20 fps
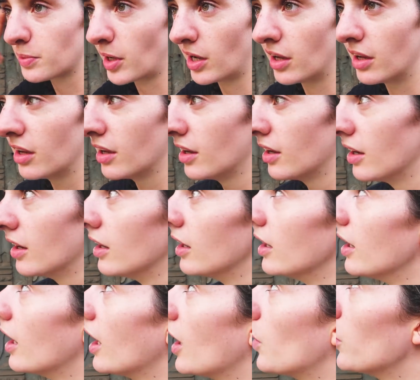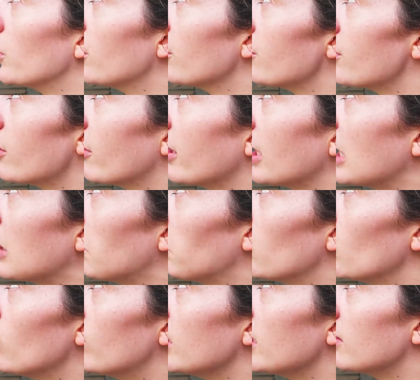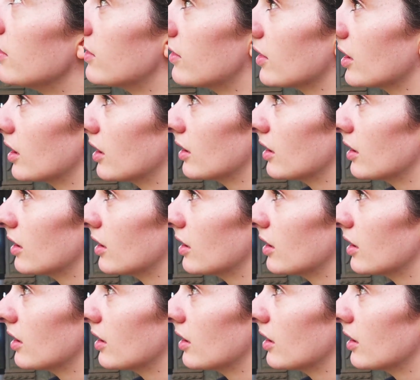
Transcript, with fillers: But I wonder if there are any movies